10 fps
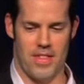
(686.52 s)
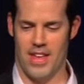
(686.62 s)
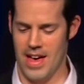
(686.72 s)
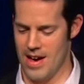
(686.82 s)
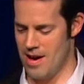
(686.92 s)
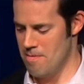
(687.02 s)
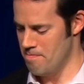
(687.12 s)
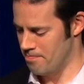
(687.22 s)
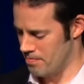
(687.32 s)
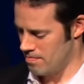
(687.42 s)
but they,
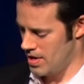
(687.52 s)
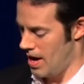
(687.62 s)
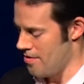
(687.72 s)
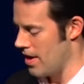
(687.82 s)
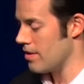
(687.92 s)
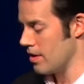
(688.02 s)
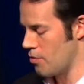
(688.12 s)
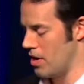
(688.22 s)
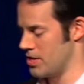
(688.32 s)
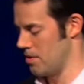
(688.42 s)
um, yeah, they did
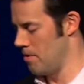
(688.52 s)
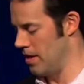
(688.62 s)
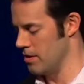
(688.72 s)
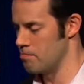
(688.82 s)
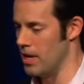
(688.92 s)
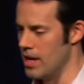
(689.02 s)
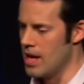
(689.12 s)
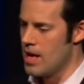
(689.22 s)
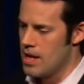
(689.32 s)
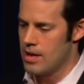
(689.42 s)
question me about this. But
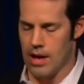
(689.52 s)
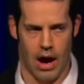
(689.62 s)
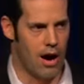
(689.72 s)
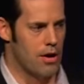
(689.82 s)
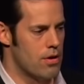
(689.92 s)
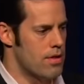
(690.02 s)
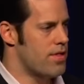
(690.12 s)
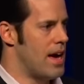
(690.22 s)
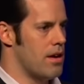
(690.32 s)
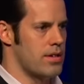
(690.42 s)

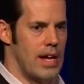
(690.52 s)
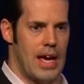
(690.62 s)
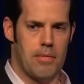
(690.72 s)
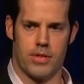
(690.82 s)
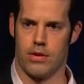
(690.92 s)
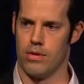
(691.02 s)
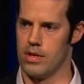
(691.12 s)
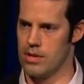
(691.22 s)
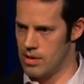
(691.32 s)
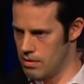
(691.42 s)
100,000 amps through
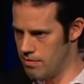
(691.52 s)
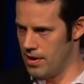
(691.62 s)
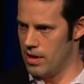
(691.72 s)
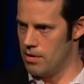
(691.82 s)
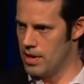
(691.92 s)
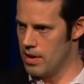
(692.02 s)
this little fellow